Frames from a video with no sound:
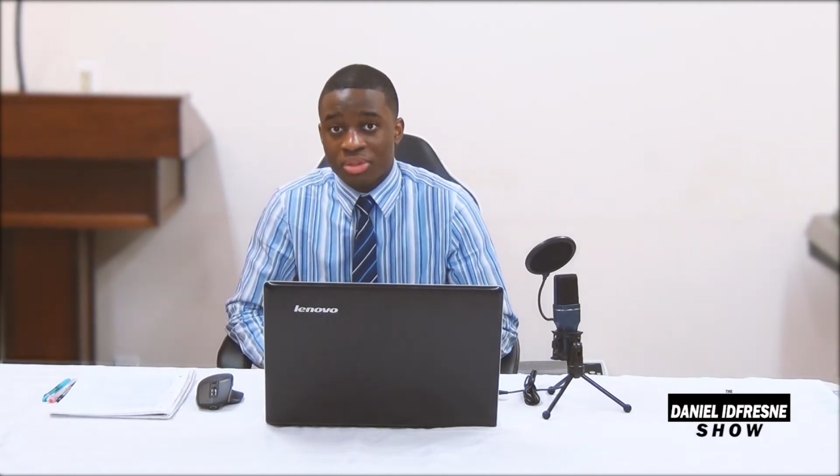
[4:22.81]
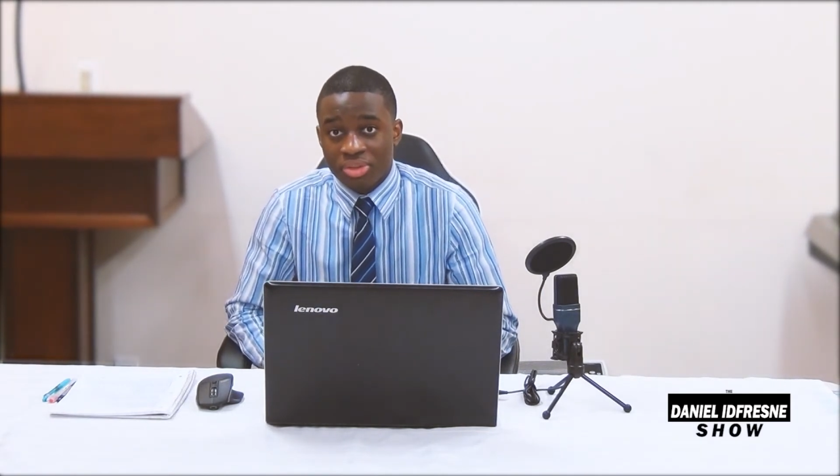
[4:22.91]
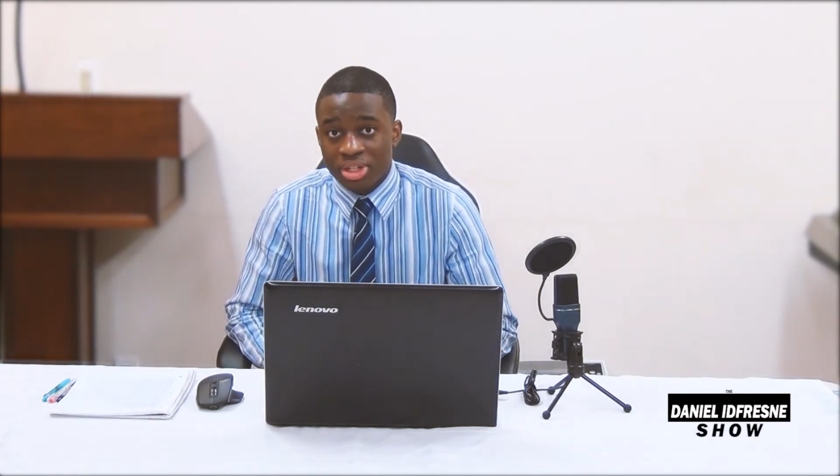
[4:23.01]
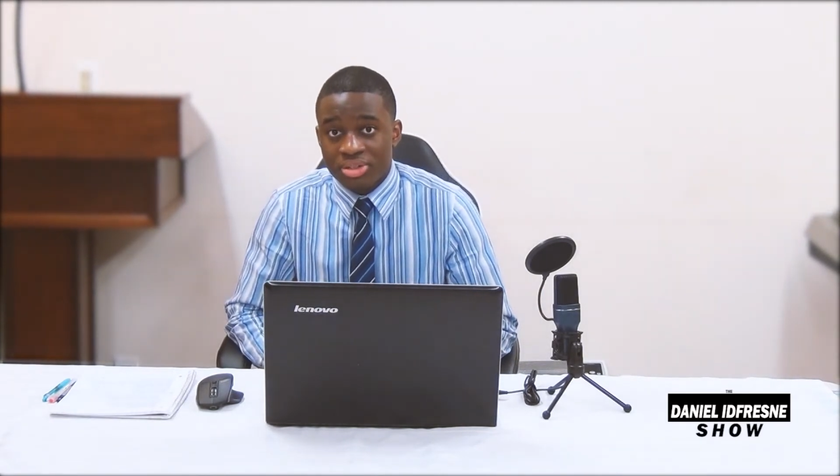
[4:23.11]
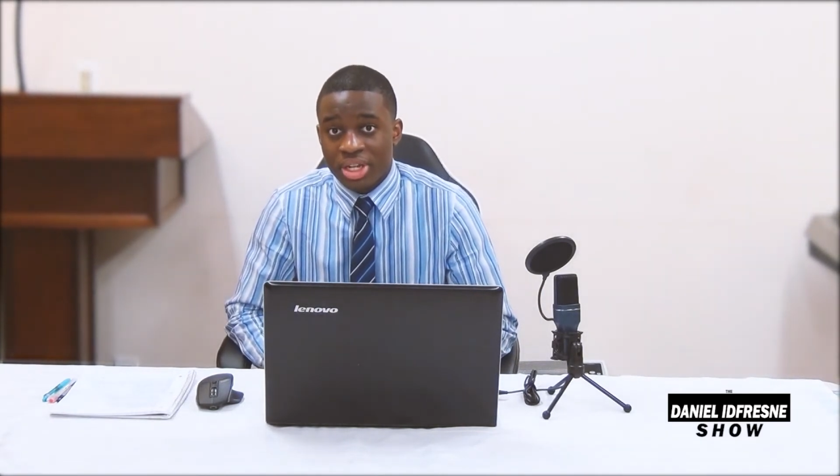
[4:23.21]
of
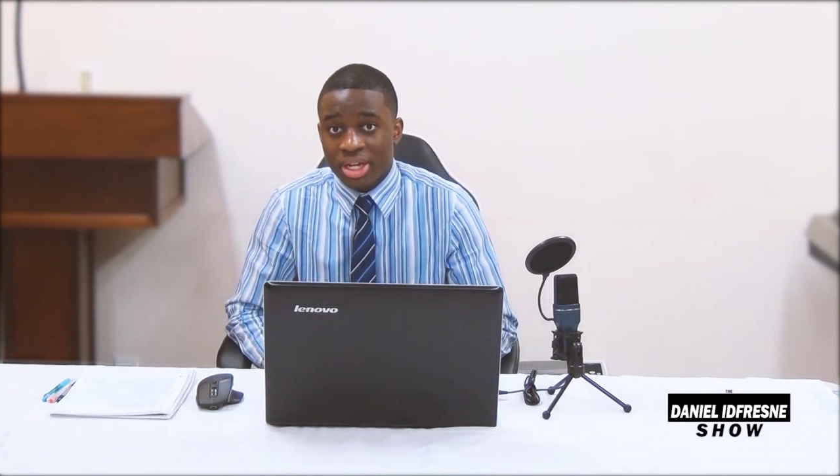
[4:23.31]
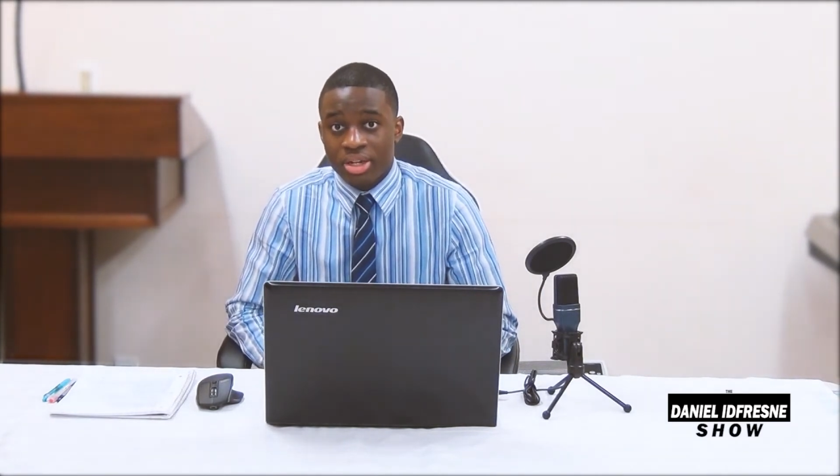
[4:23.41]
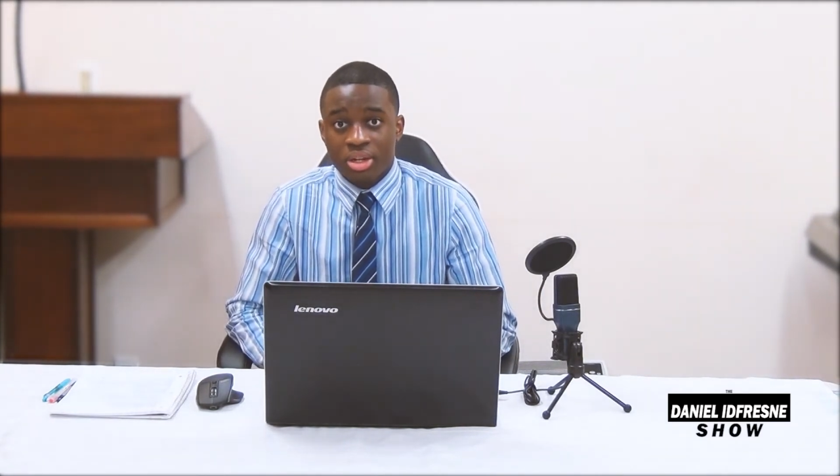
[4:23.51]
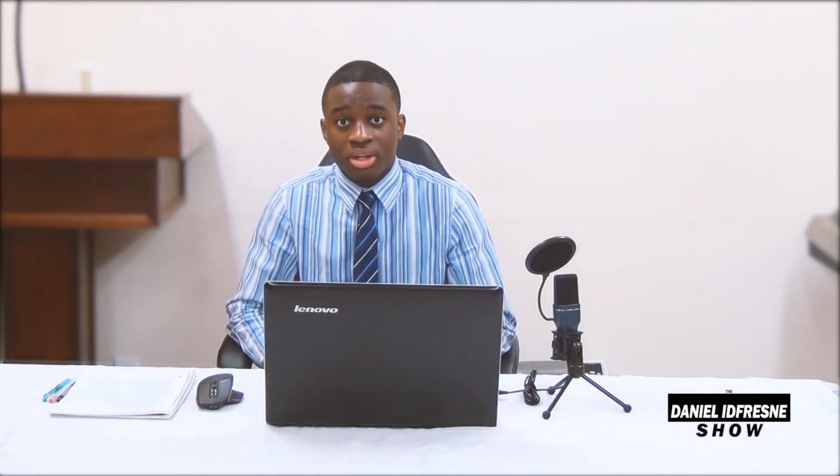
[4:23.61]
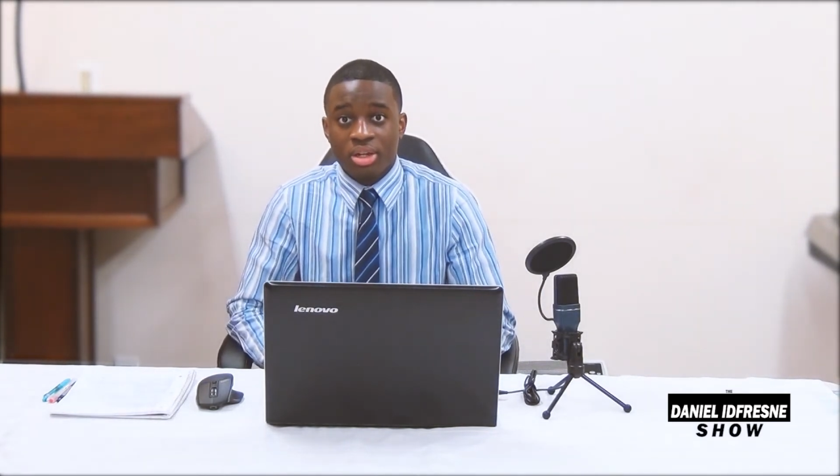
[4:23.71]
this
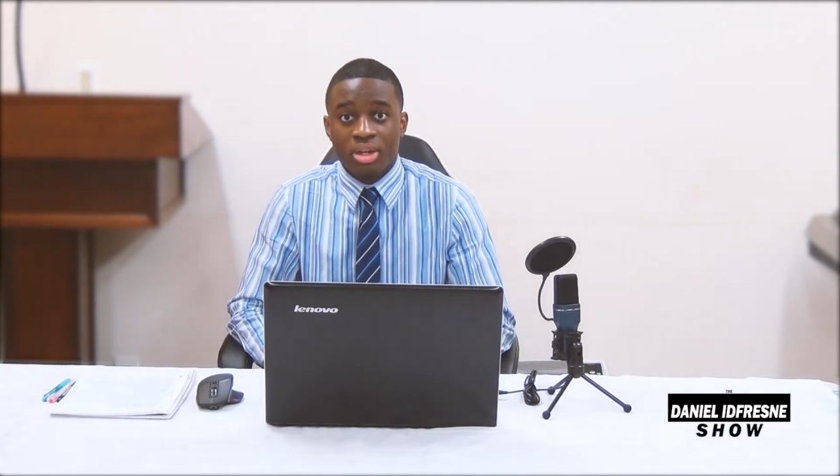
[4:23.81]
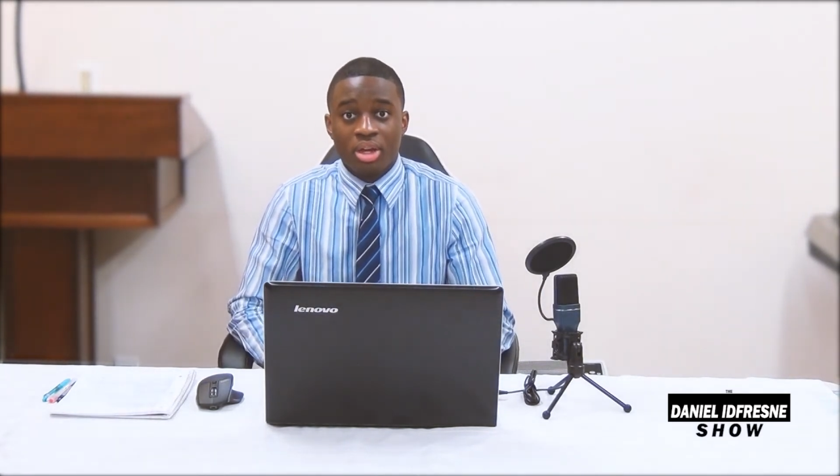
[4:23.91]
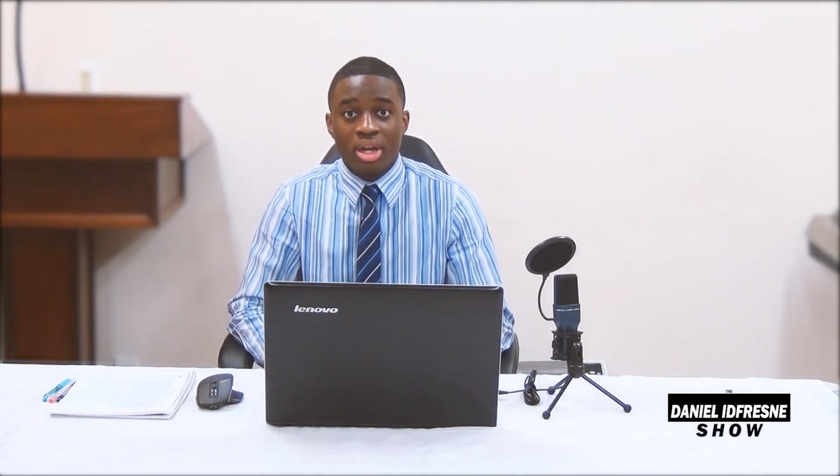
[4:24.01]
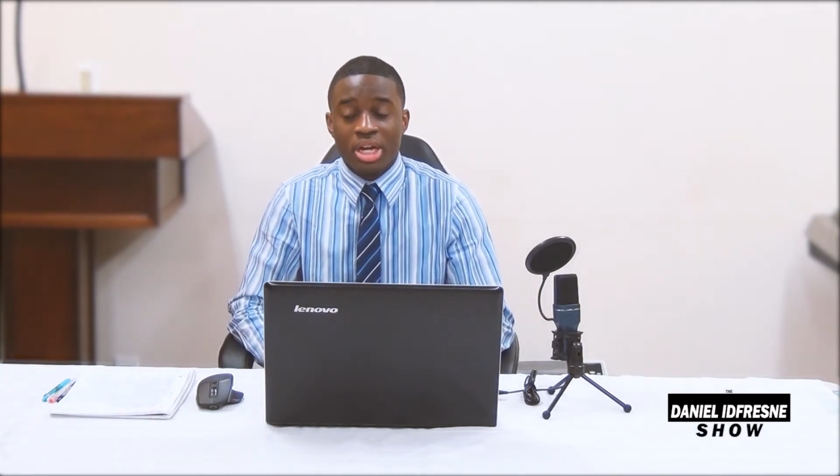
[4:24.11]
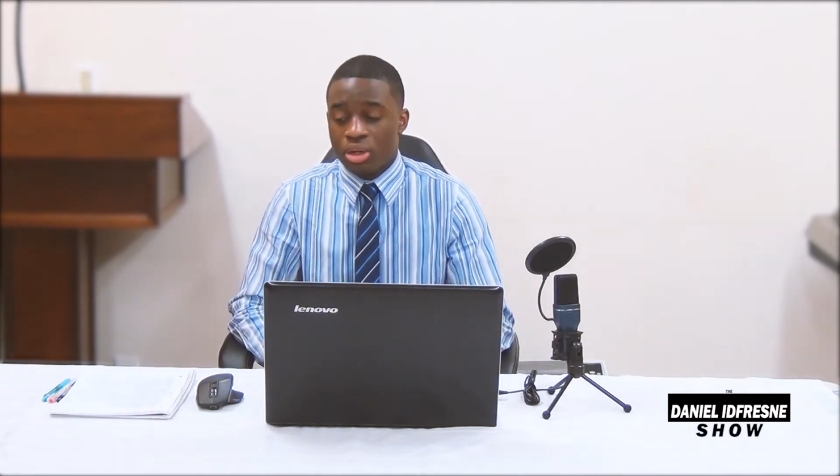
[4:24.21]
in
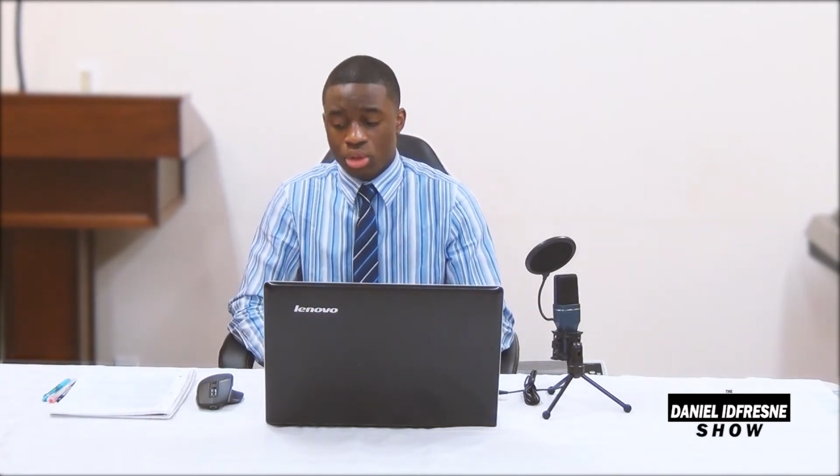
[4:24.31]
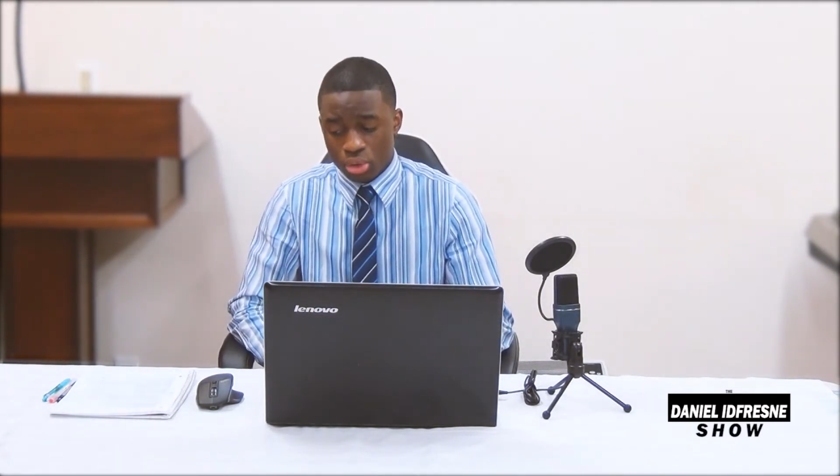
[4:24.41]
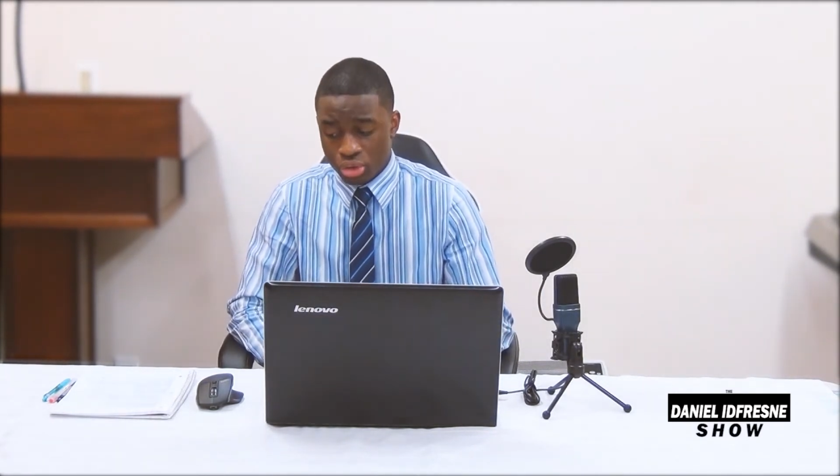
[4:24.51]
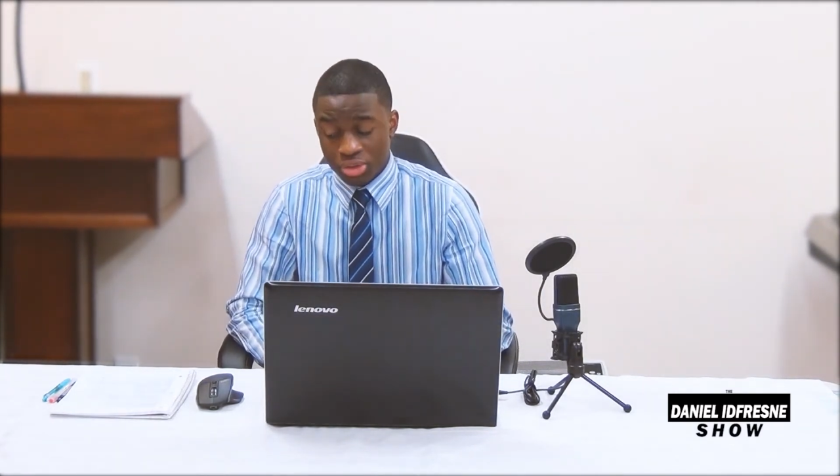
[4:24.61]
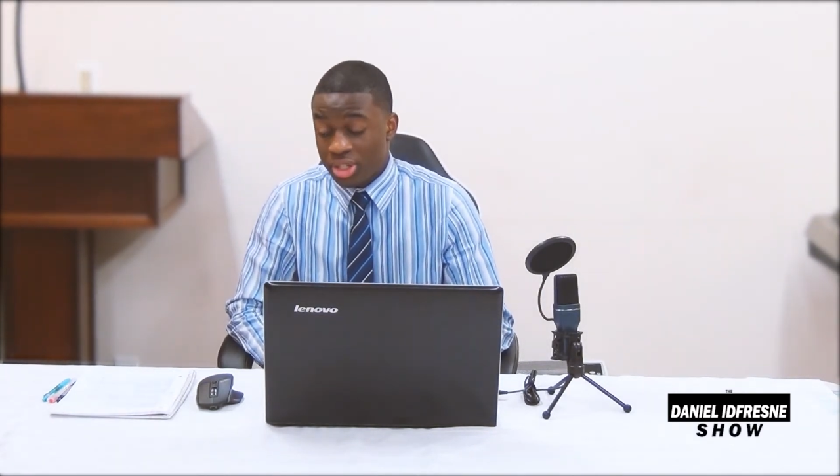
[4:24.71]
our
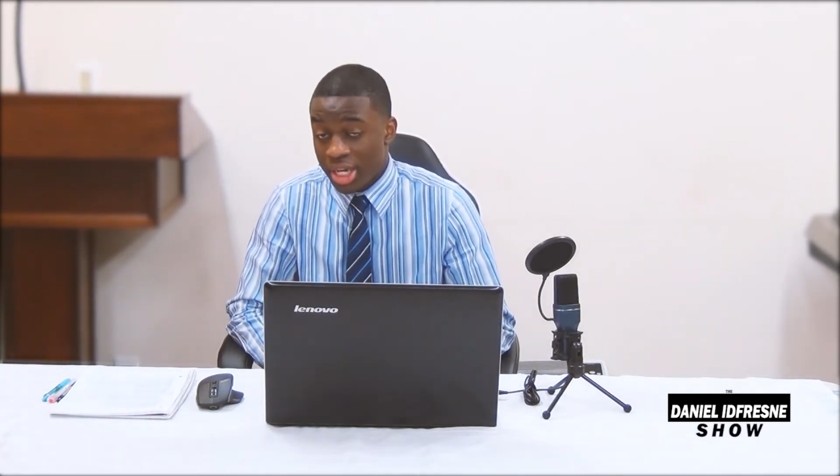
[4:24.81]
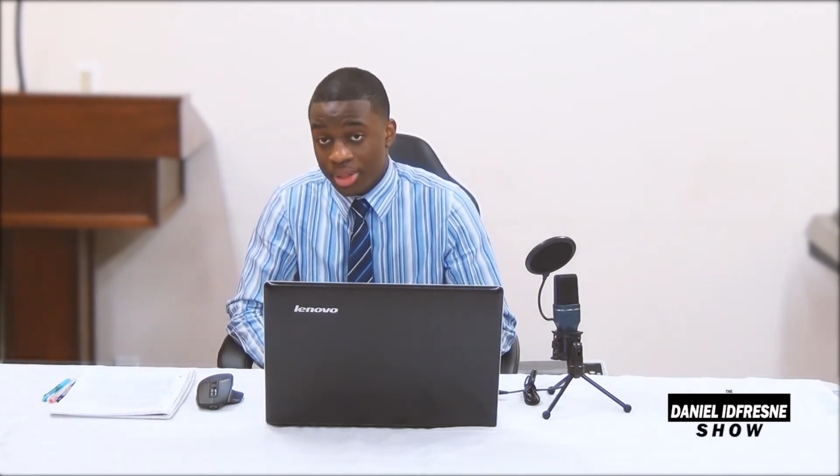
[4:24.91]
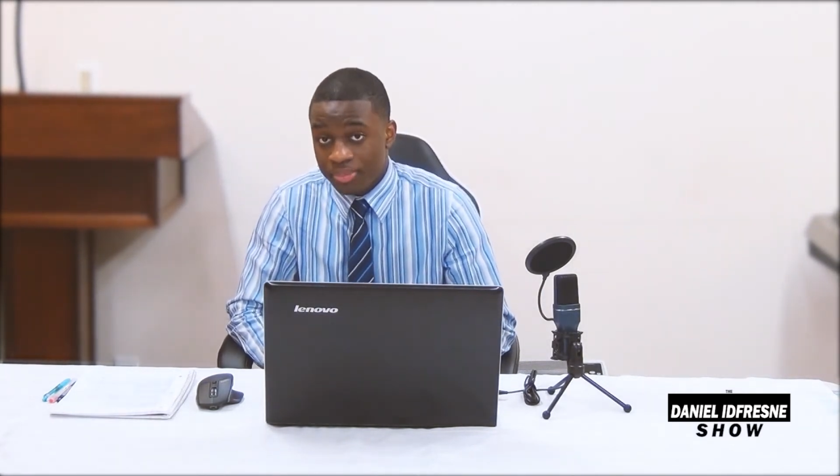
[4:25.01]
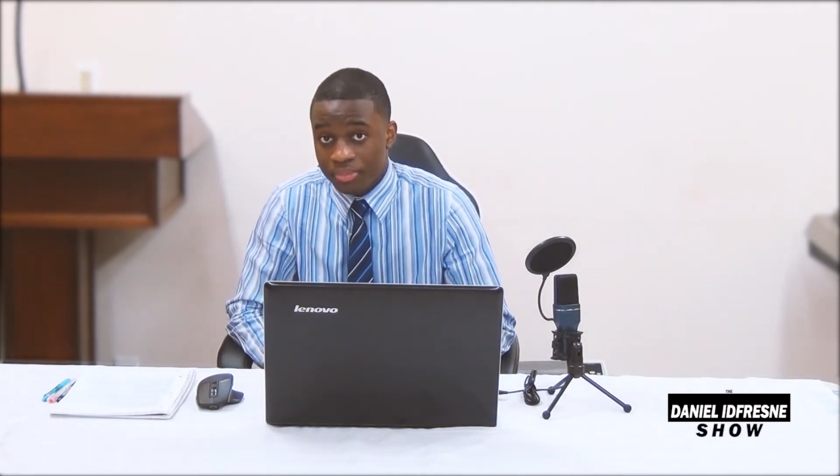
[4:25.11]
culture today,